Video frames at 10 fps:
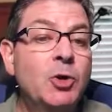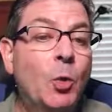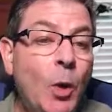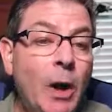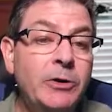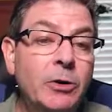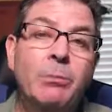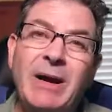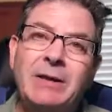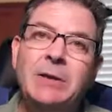wander
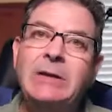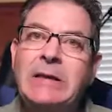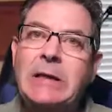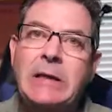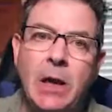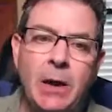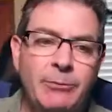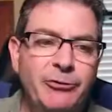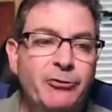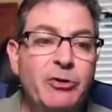by cleaning up
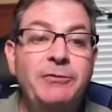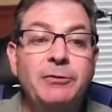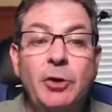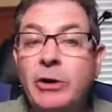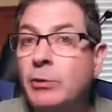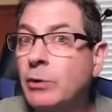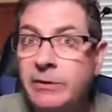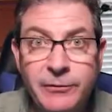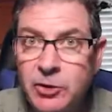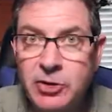free floating
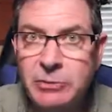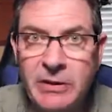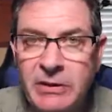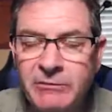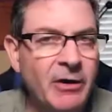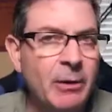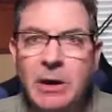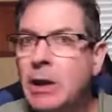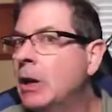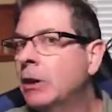reinforcement on the environment.
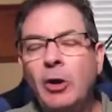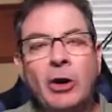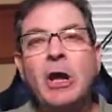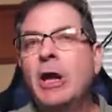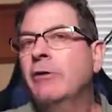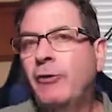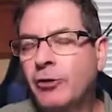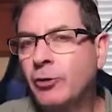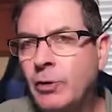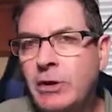Look, if all
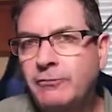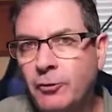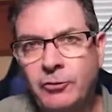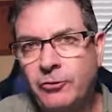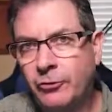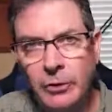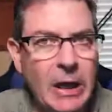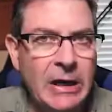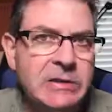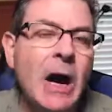your reinforcers are
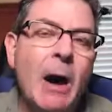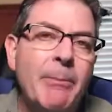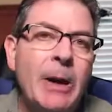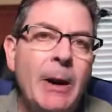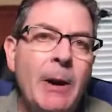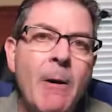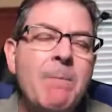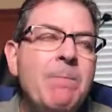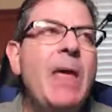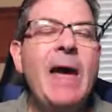locked up,
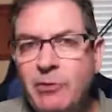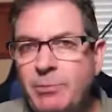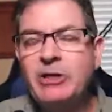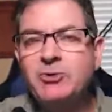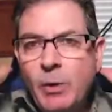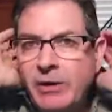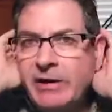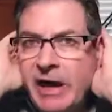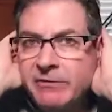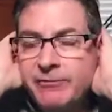everybody's wearing
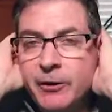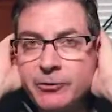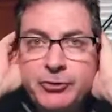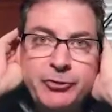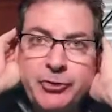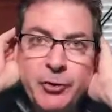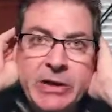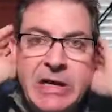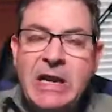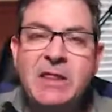headphones who's doing
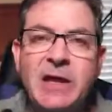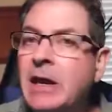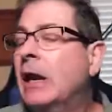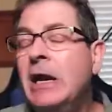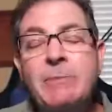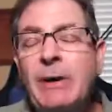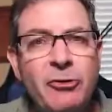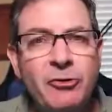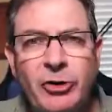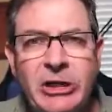anything anybody
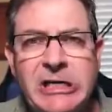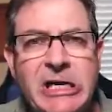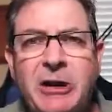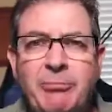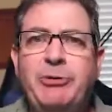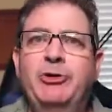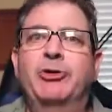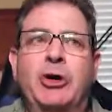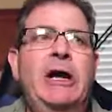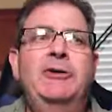who's looking at a
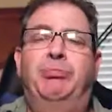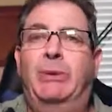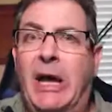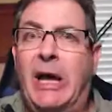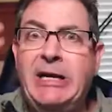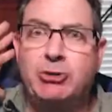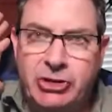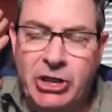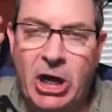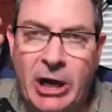computer has blinders
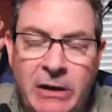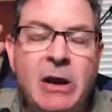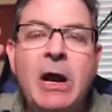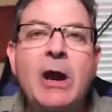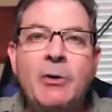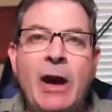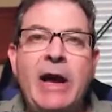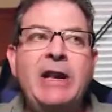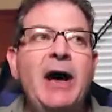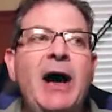on right